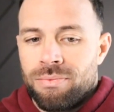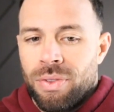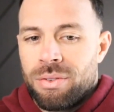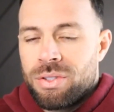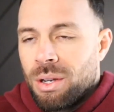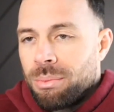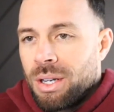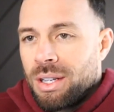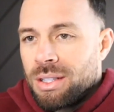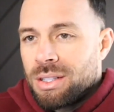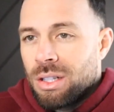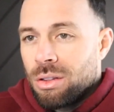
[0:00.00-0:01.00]
If somebody
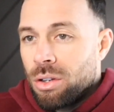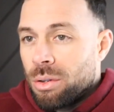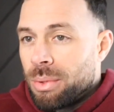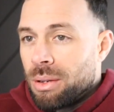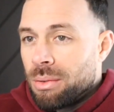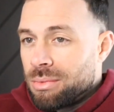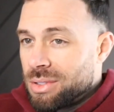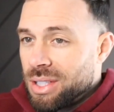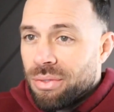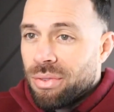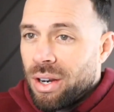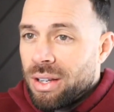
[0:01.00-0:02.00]
is a little bit
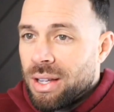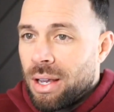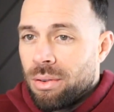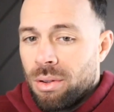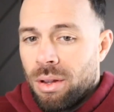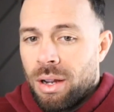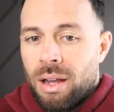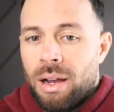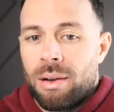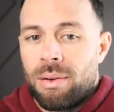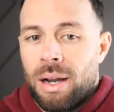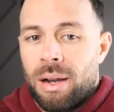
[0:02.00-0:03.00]
different and they were like,
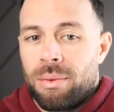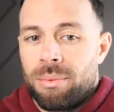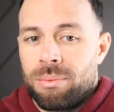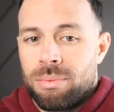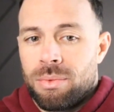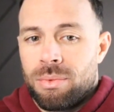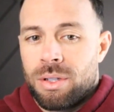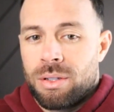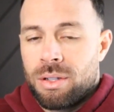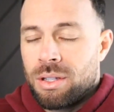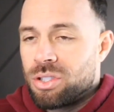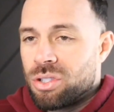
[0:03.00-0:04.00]
I'm
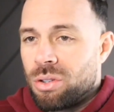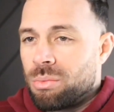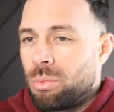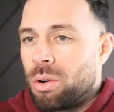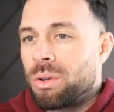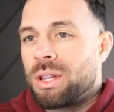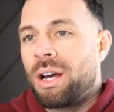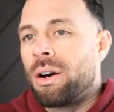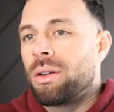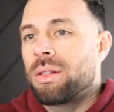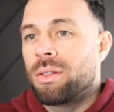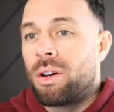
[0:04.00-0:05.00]
concerned more with
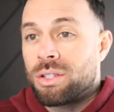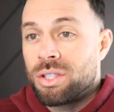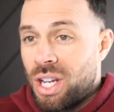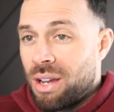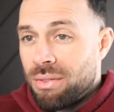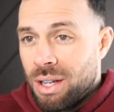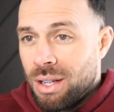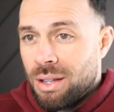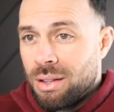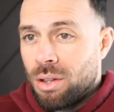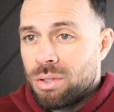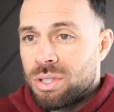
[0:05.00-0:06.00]
health and longevity
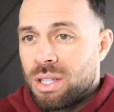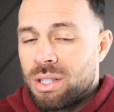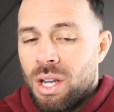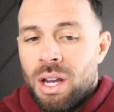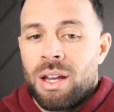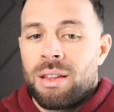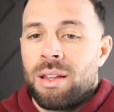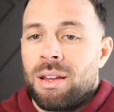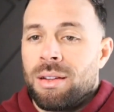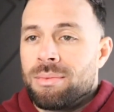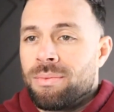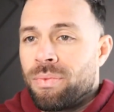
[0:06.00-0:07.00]
and those things,
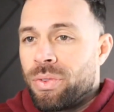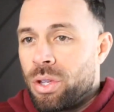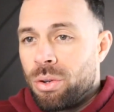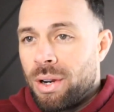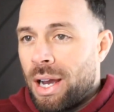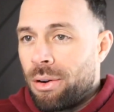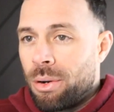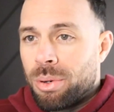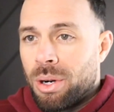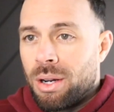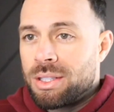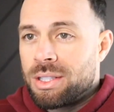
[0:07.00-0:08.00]
then you and I would
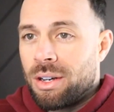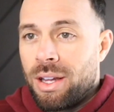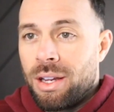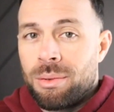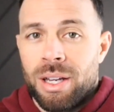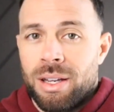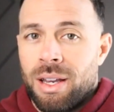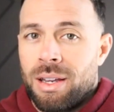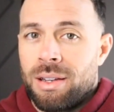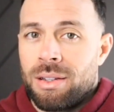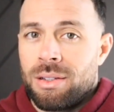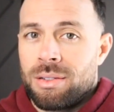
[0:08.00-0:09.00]
probably tell them like,
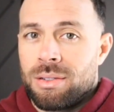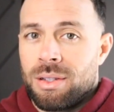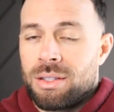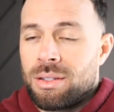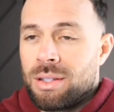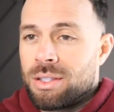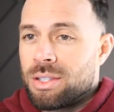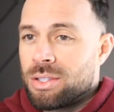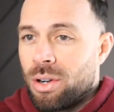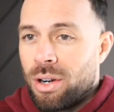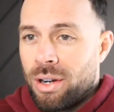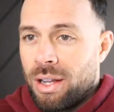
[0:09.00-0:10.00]
hey, let's
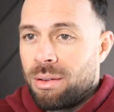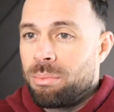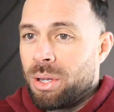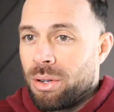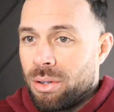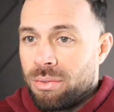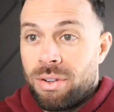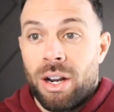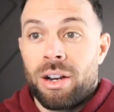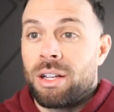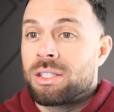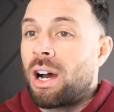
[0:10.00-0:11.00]
start and build
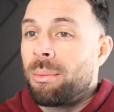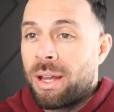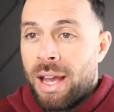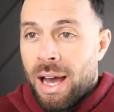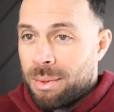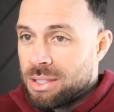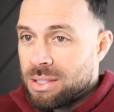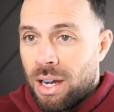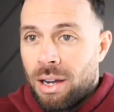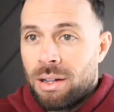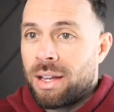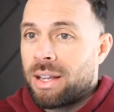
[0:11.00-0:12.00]
very atomic habit
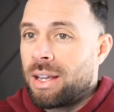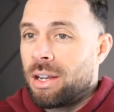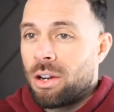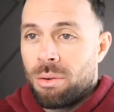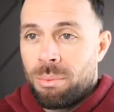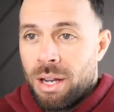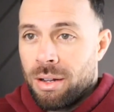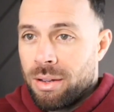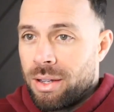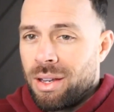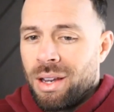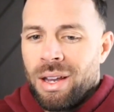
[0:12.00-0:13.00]
style, like
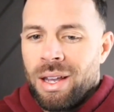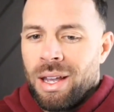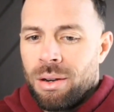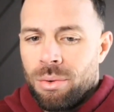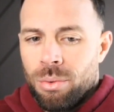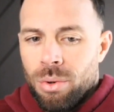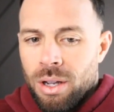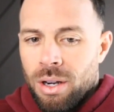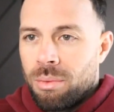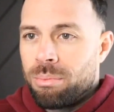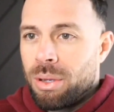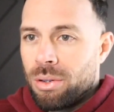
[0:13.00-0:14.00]
incrementally. And we're going
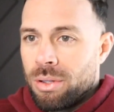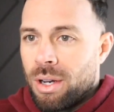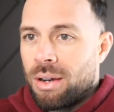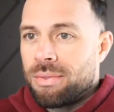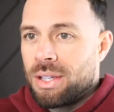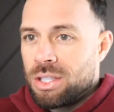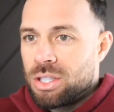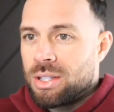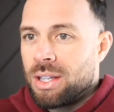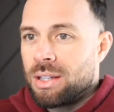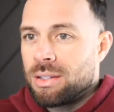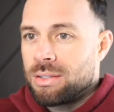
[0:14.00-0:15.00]
to build off each
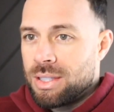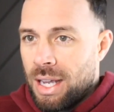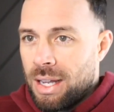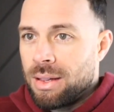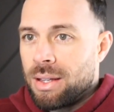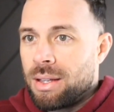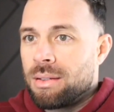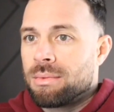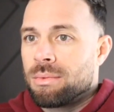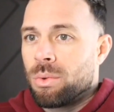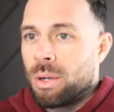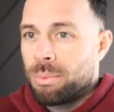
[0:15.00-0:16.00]
thing daily,
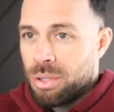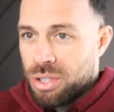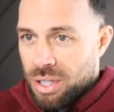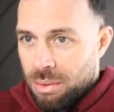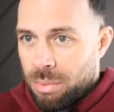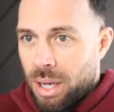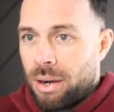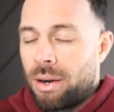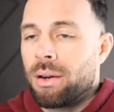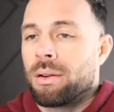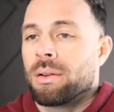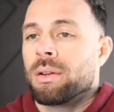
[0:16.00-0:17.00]
1%
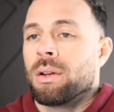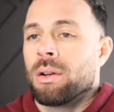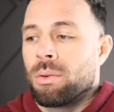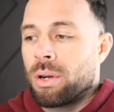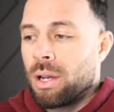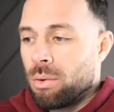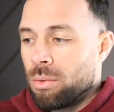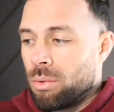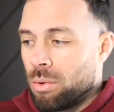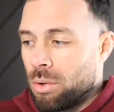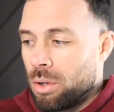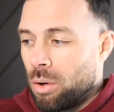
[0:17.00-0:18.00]
better. We're going to
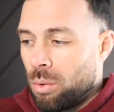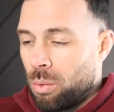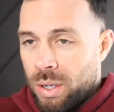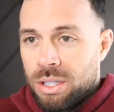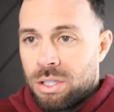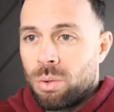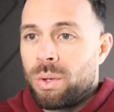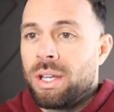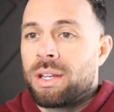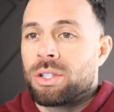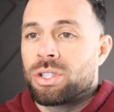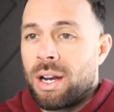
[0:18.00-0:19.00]
go week to
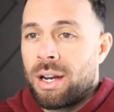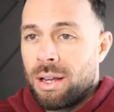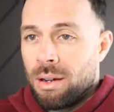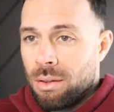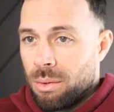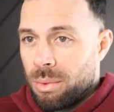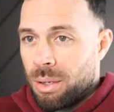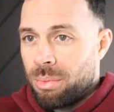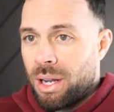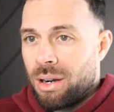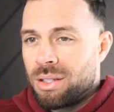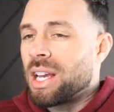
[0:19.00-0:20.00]
week and try to get a little bit
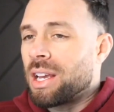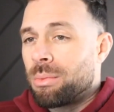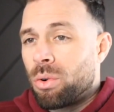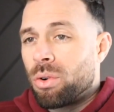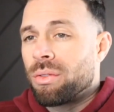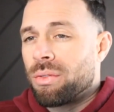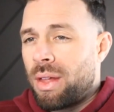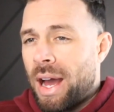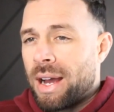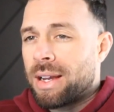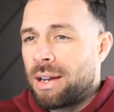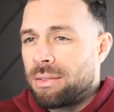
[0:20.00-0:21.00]
better and take more of
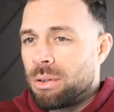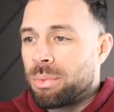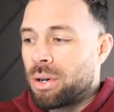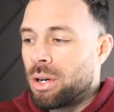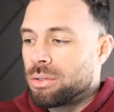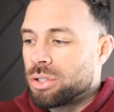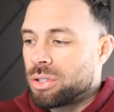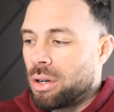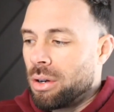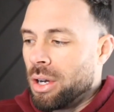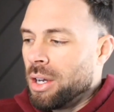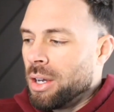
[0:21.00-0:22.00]
that kind of approach. So